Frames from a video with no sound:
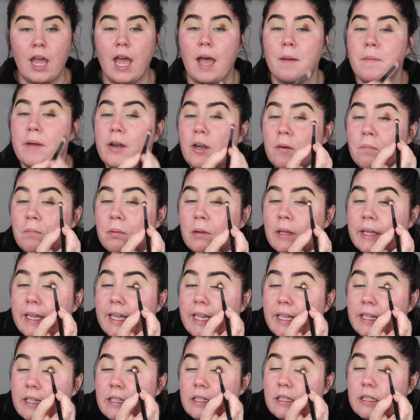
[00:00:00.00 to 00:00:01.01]
better
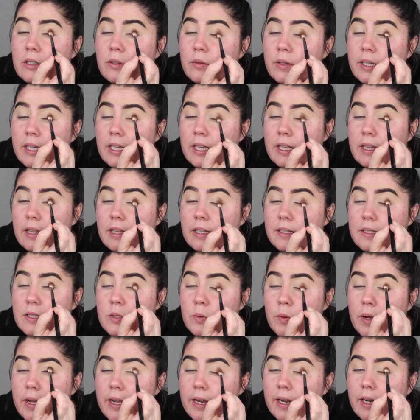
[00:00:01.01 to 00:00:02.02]
blend doing it
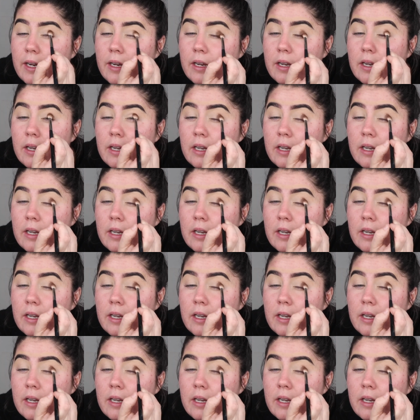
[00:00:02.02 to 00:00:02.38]
this way.